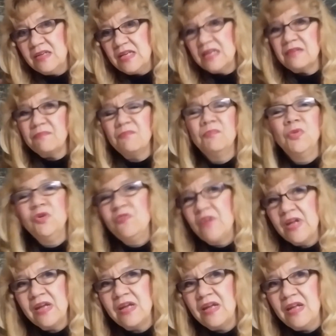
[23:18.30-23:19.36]
get
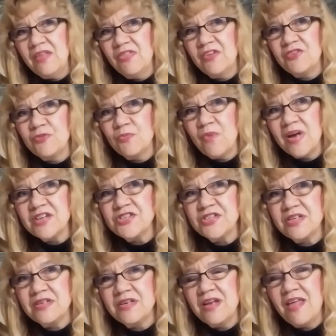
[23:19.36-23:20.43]
moving in the
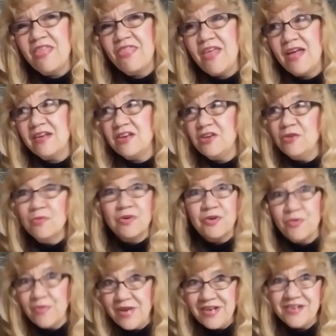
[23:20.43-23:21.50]
direction that you were
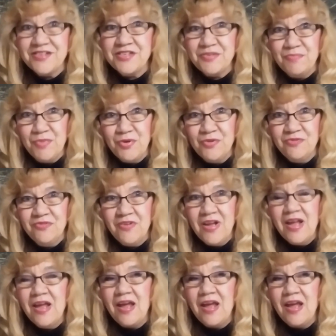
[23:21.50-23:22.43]
created to move.